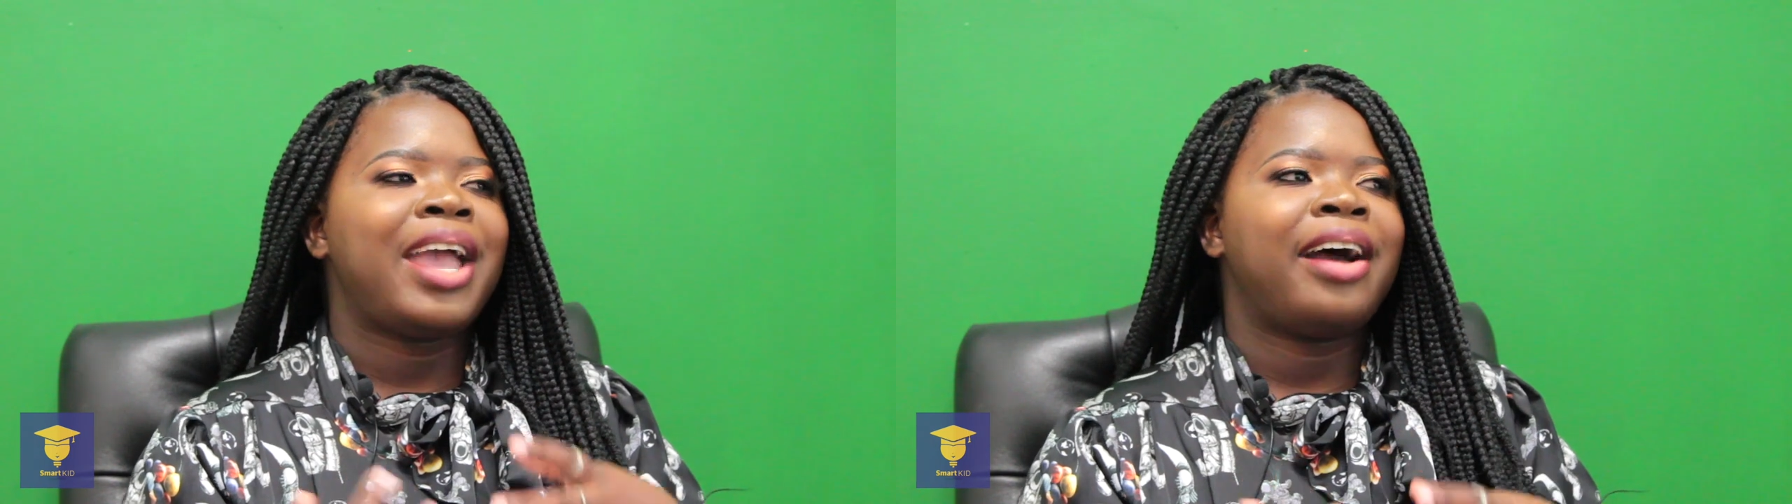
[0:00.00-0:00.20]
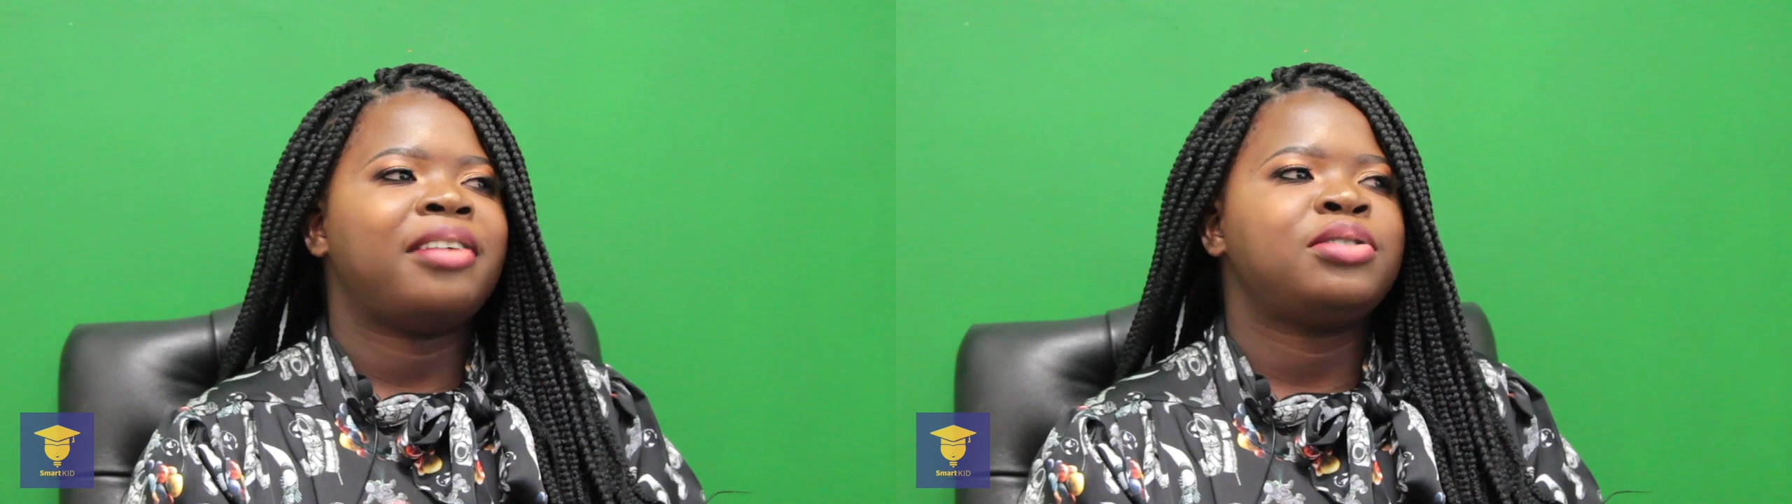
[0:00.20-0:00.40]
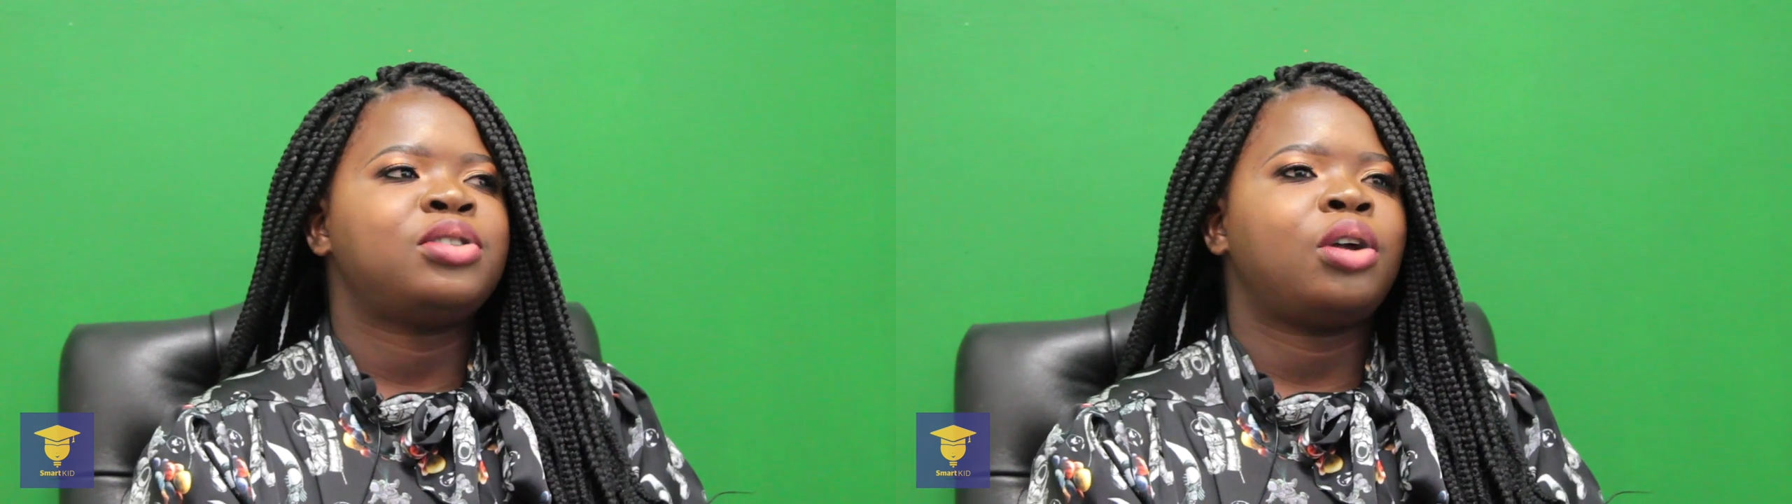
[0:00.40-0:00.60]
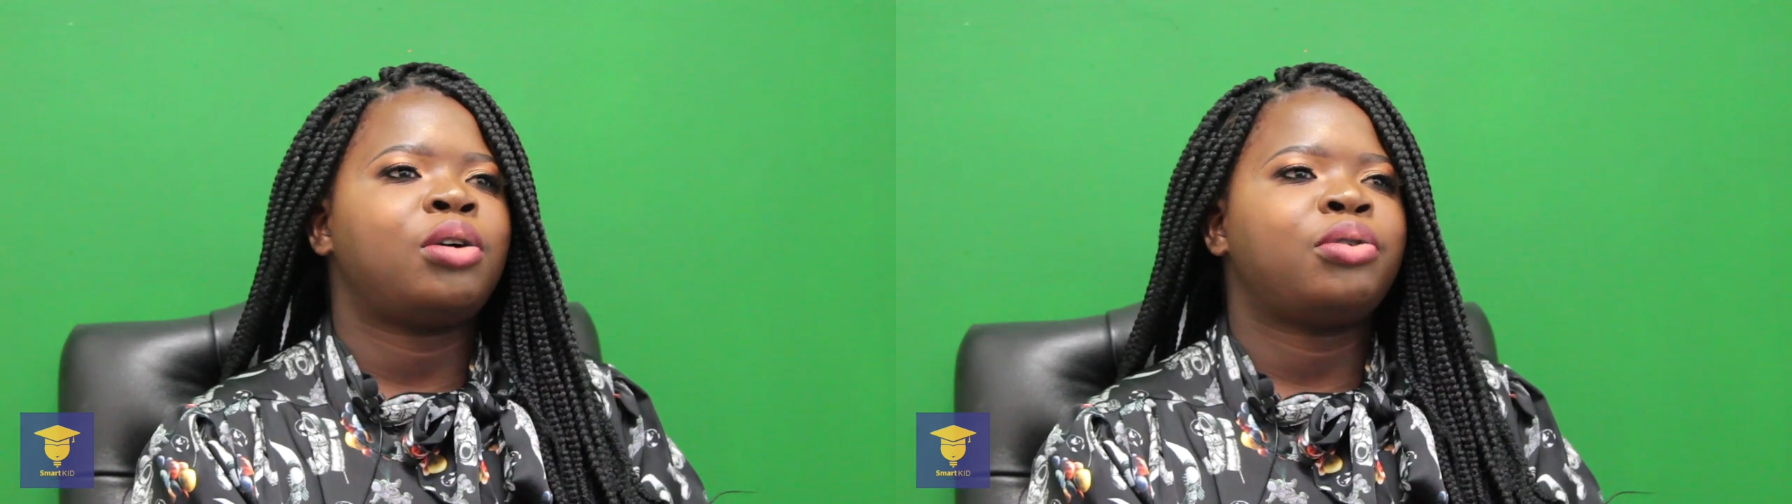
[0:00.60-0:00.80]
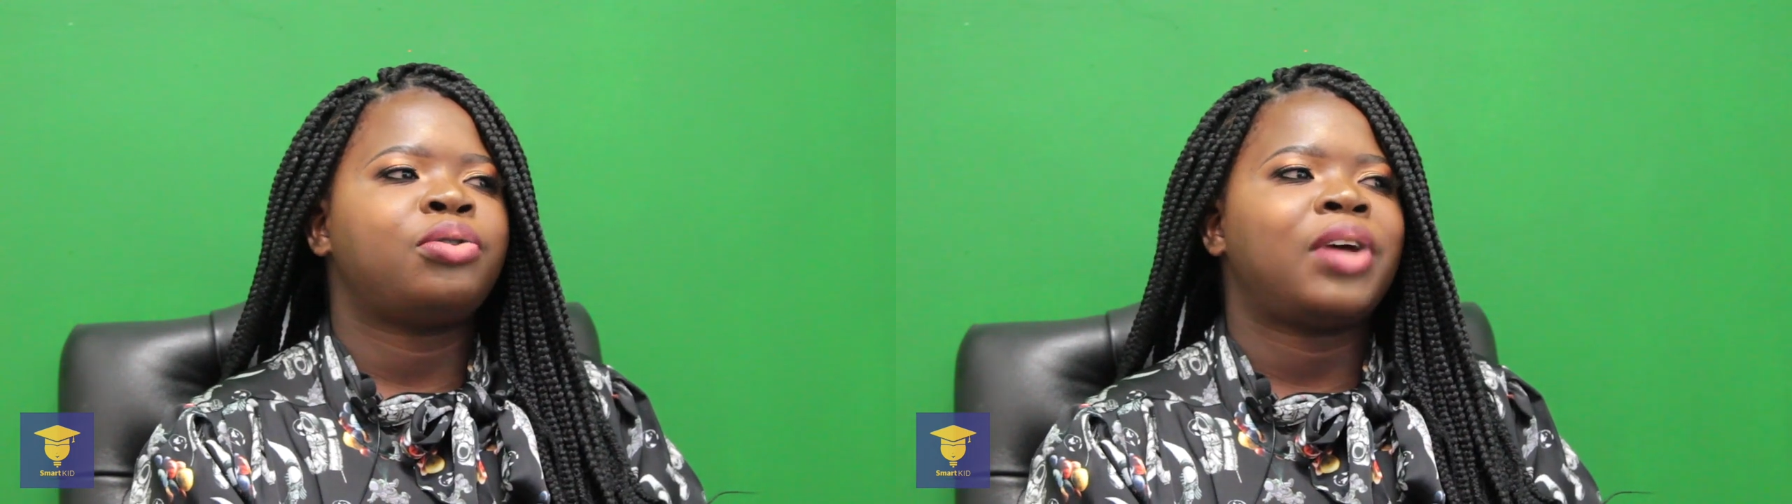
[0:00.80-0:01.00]
have sort
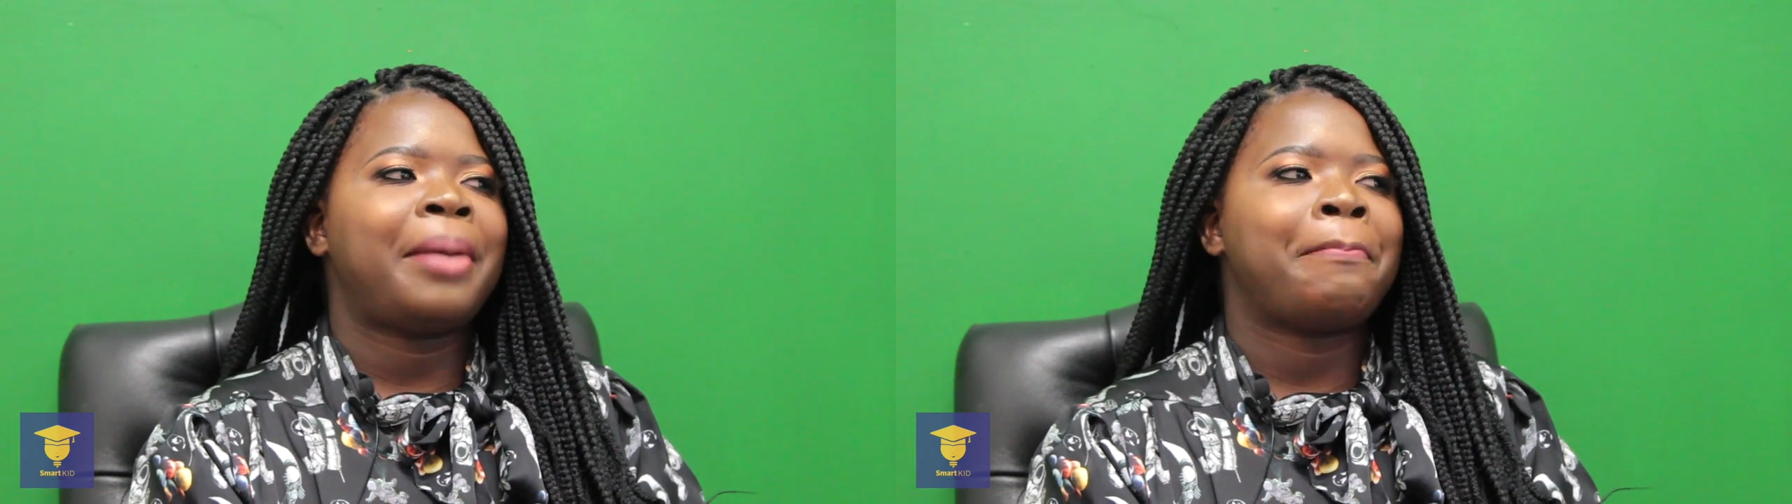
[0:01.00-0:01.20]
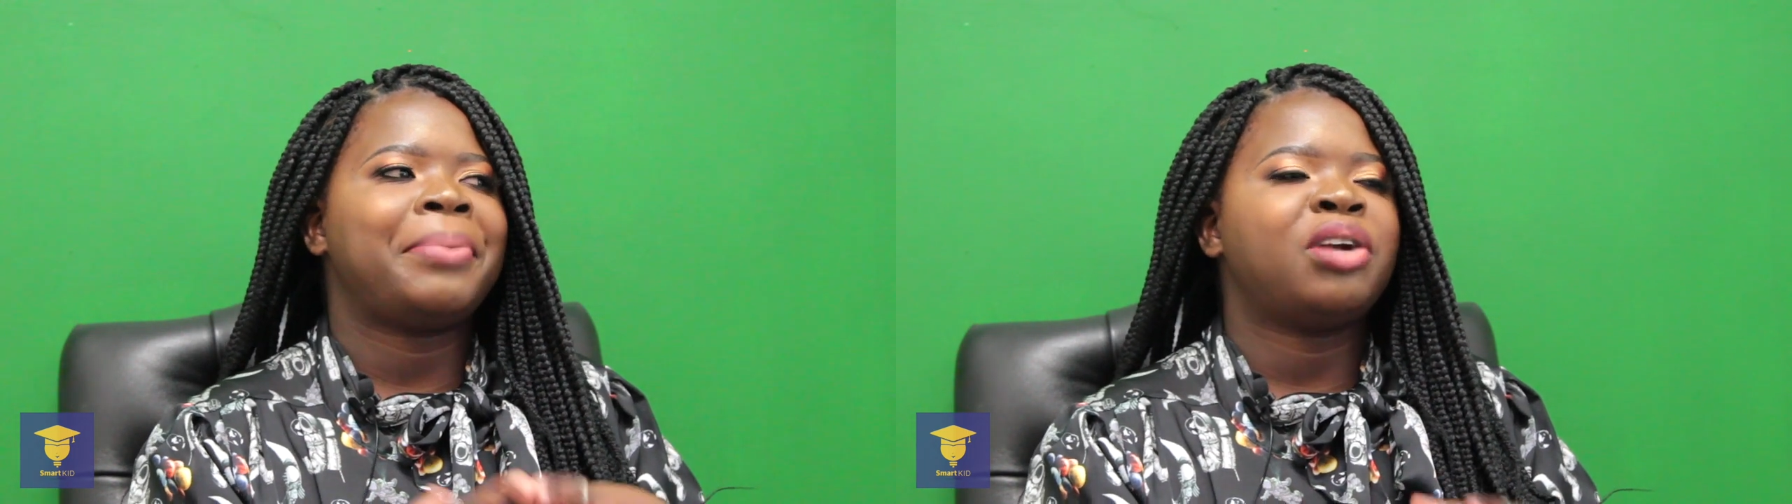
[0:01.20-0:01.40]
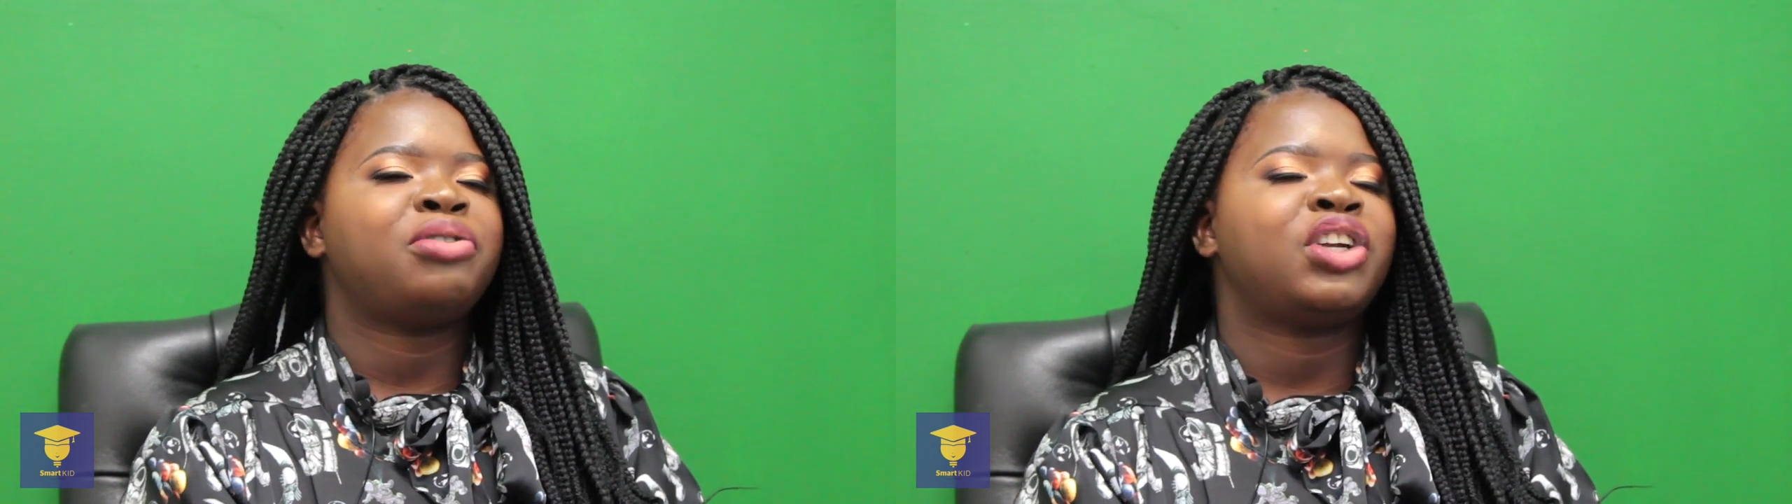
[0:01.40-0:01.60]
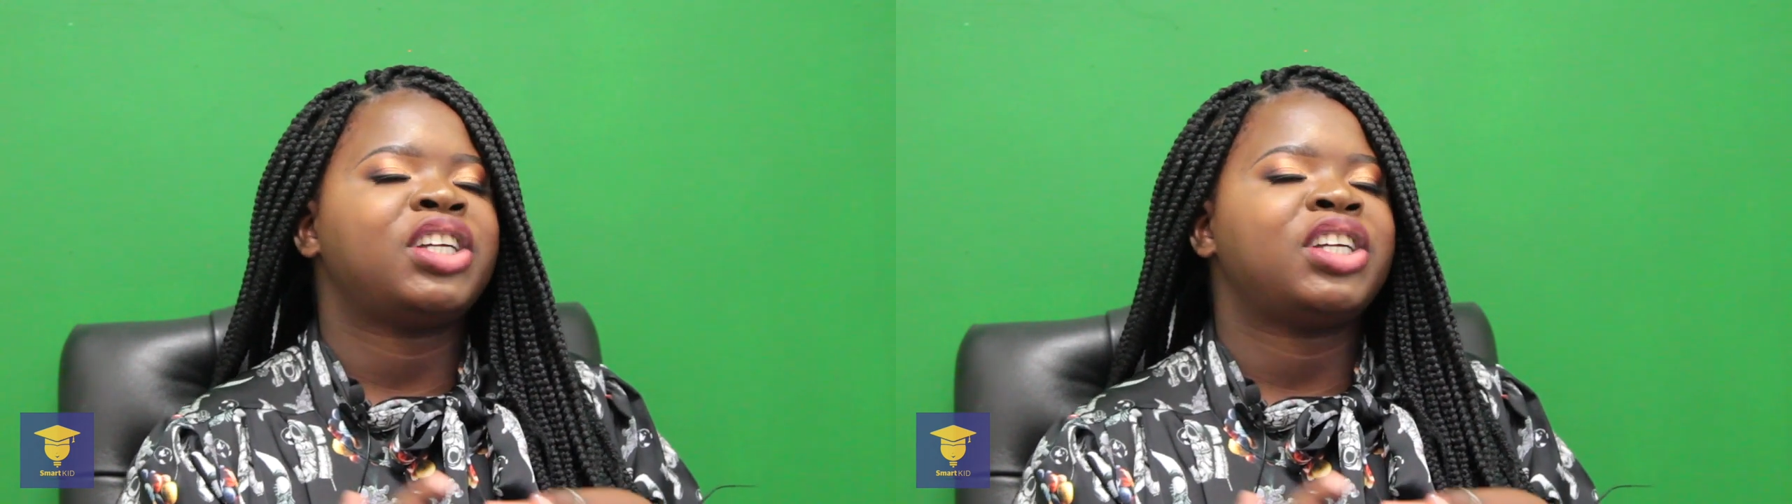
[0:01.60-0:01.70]
of a bit of